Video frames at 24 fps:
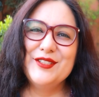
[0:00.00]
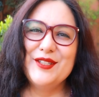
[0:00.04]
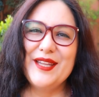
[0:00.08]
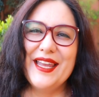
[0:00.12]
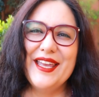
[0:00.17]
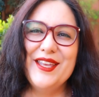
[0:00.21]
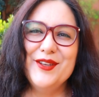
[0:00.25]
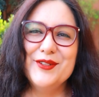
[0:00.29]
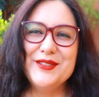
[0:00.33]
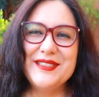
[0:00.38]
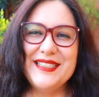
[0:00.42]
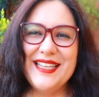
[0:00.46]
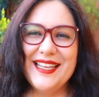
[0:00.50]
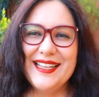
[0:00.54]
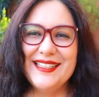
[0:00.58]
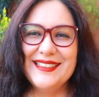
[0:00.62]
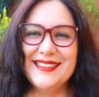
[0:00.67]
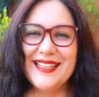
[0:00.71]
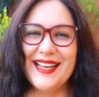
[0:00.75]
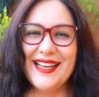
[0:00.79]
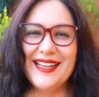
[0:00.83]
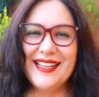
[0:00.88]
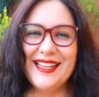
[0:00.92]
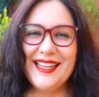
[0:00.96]
Today you see
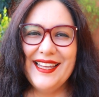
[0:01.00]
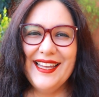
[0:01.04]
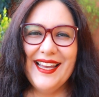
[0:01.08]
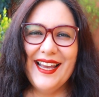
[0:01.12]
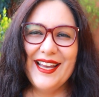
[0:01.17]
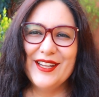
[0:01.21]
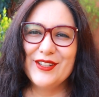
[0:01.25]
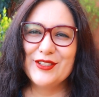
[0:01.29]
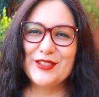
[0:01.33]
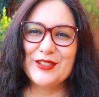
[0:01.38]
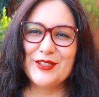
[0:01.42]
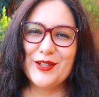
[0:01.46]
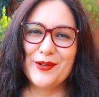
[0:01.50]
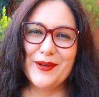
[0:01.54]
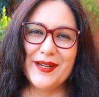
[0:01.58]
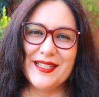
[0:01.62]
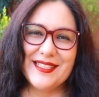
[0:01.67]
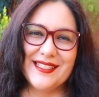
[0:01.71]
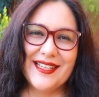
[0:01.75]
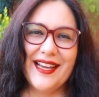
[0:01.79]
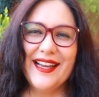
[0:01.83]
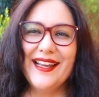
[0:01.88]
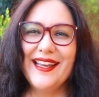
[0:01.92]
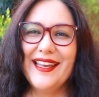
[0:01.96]
exactly how to sew
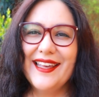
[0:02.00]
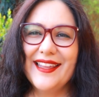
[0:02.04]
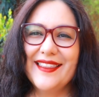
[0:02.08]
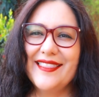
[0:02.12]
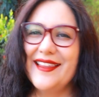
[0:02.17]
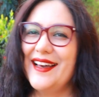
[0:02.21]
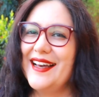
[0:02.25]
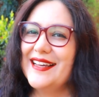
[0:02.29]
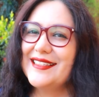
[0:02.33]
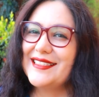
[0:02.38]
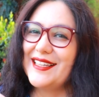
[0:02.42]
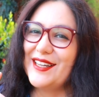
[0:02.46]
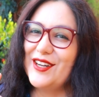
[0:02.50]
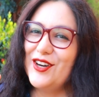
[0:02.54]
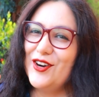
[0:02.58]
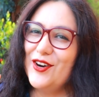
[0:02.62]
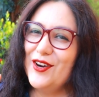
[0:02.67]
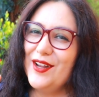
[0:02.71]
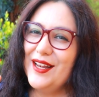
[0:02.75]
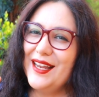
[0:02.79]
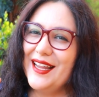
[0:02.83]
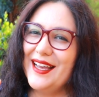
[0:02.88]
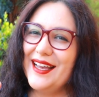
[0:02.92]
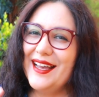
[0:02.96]
a jacket that has a
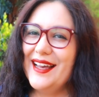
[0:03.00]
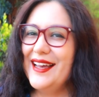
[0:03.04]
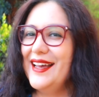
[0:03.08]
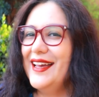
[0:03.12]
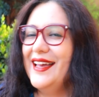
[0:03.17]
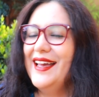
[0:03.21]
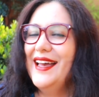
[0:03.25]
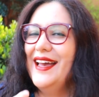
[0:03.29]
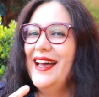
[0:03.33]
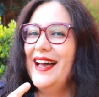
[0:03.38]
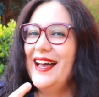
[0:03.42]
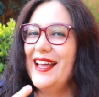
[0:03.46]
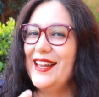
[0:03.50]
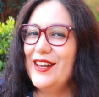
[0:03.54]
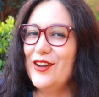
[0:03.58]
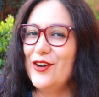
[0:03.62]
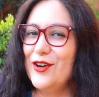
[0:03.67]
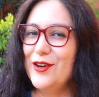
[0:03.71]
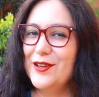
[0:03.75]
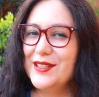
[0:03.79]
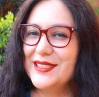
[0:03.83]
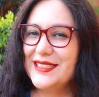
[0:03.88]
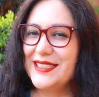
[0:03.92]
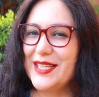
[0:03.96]
collar, a
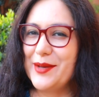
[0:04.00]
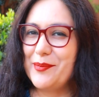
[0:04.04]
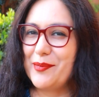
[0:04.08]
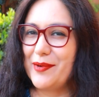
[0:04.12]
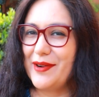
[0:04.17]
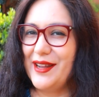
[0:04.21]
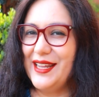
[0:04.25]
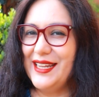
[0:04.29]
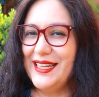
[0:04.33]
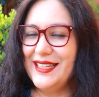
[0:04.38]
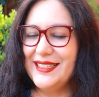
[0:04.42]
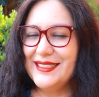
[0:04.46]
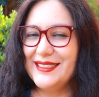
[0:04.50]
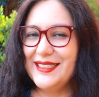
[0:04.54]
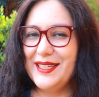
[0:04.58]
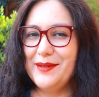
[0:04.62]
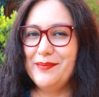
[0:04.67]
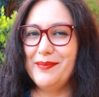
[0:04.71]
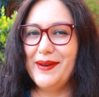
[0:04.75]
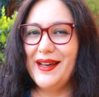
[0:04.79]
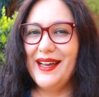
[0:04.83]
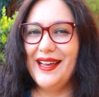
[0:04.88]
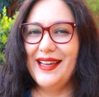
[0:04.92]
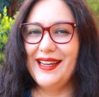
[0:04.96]
long separating
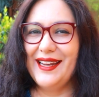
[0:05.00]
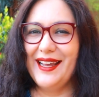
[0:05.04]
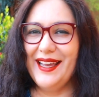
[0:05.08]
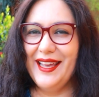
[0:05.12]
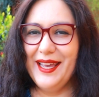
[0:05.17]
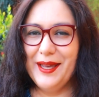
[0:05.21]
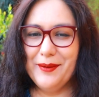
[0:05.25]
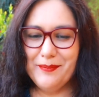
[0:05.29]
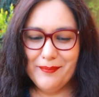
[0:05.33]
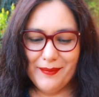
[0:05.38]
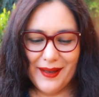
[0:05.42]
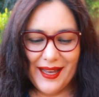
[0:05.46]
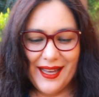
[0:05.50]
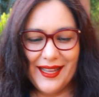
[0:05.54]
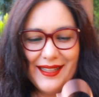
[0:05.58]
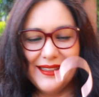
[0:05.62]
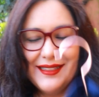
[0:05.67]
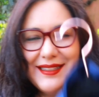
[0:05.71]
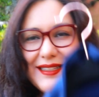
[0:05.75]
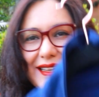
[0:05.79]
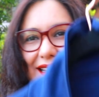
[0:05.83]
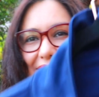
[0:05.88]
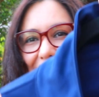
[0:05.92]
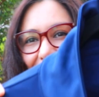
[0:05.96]
zipper, and a
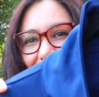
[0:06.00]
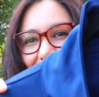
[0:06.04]
hemband.